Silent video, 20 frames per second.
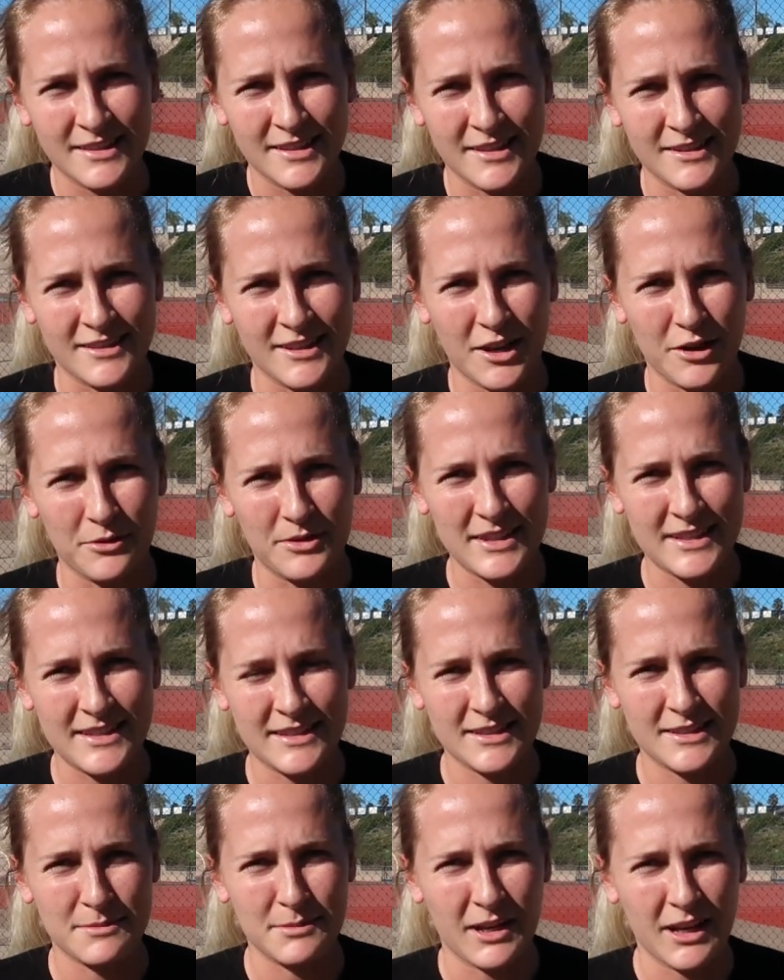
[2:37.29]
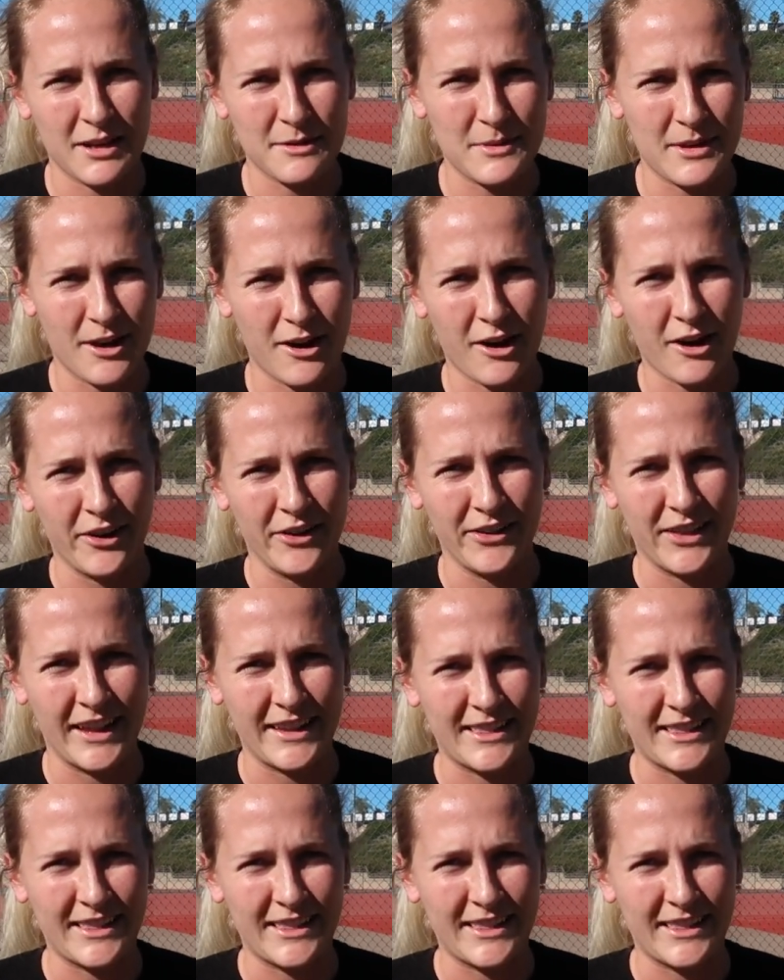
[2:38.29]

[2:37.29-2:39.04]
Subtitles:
So this is gonna be hard.